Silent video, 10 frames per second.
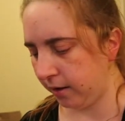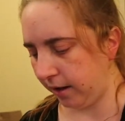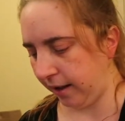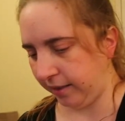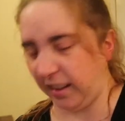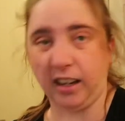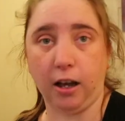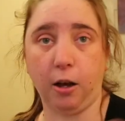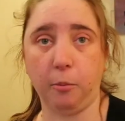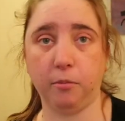and the
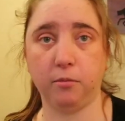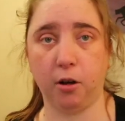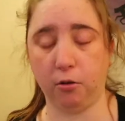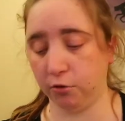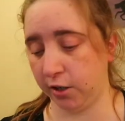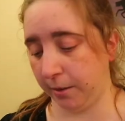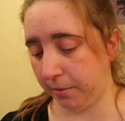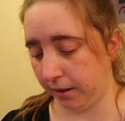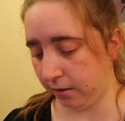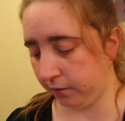armhole
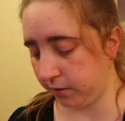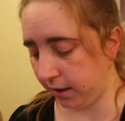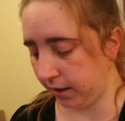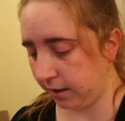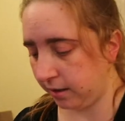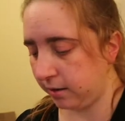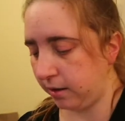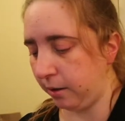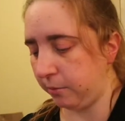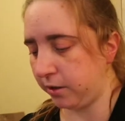shaping, obviously.
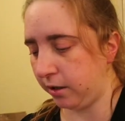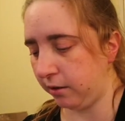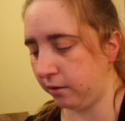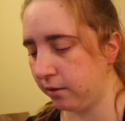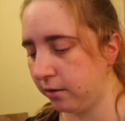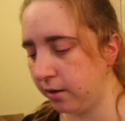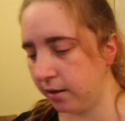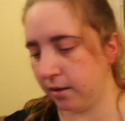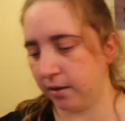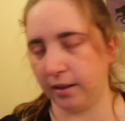So
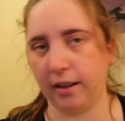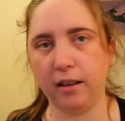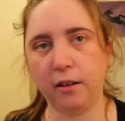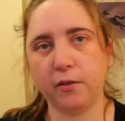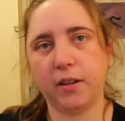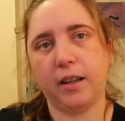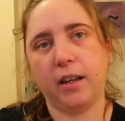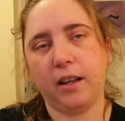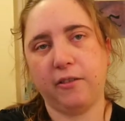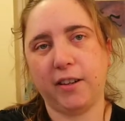yeah, hopefully
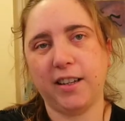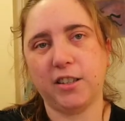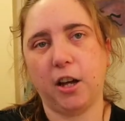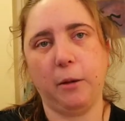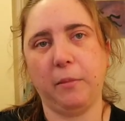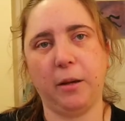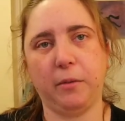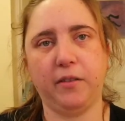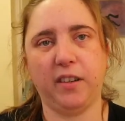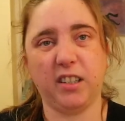if I get time that'll
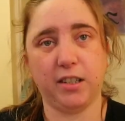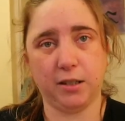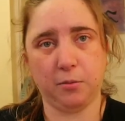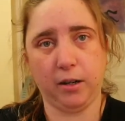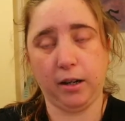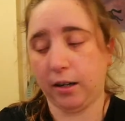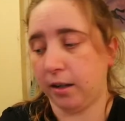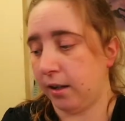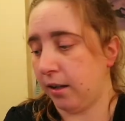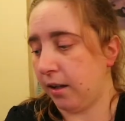be finished this week.
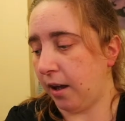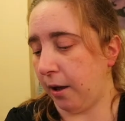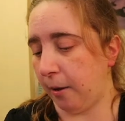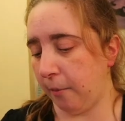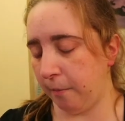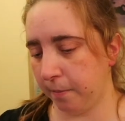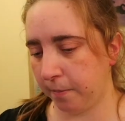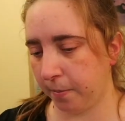I